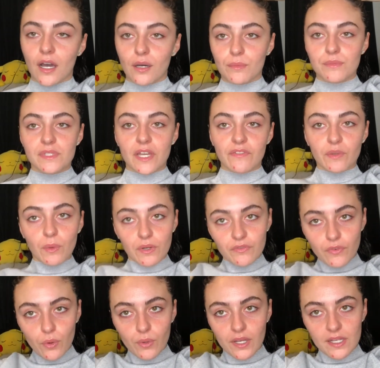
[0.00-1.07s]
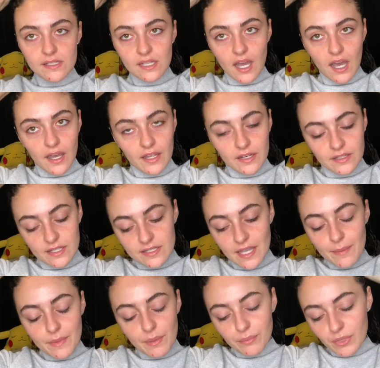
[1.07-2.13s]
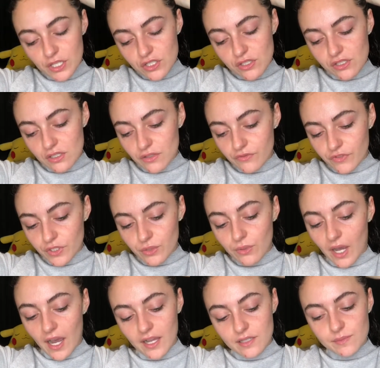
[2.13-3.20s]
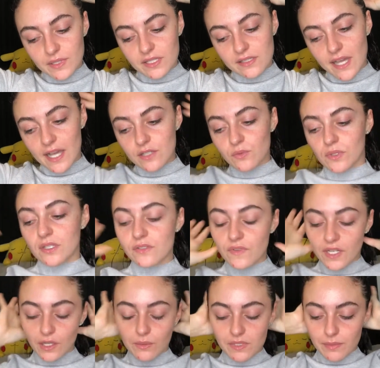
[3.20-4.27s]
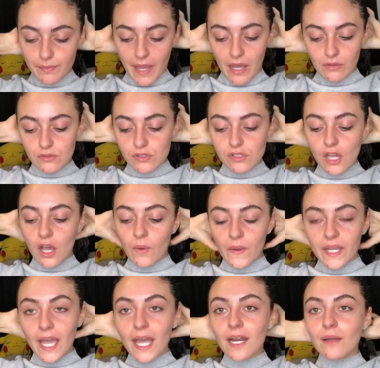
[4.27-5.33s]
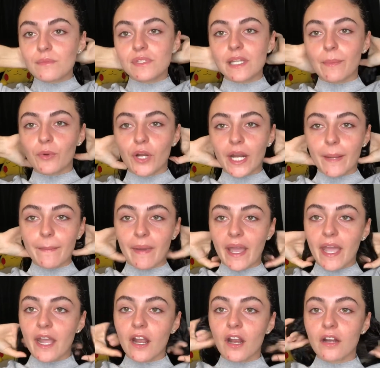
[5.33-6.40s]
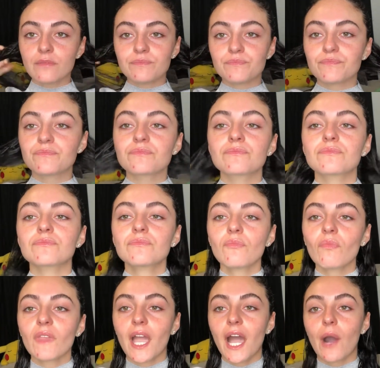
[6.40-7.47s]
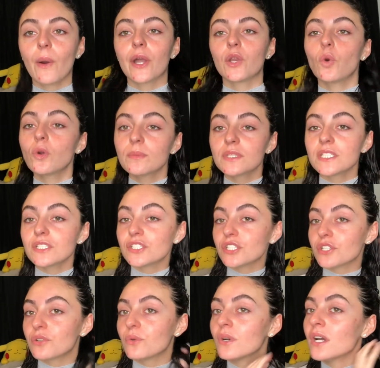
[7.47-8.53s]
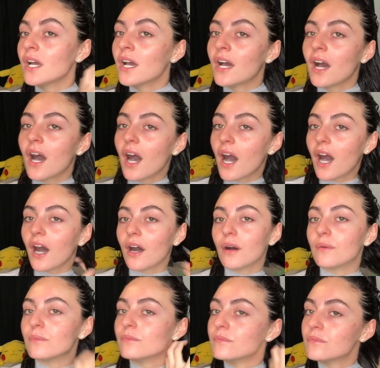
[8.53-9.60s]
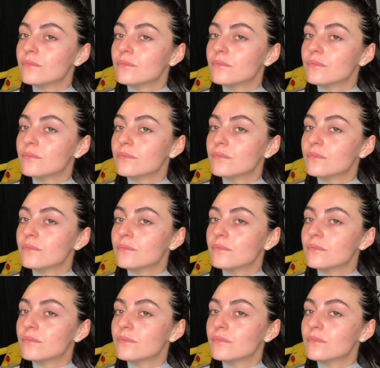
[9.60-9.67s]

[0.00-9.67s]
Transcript: definitely want to focus on the denman brush for you guys, because that is what this video is about. So again, I'm separating my hair how I normally do, and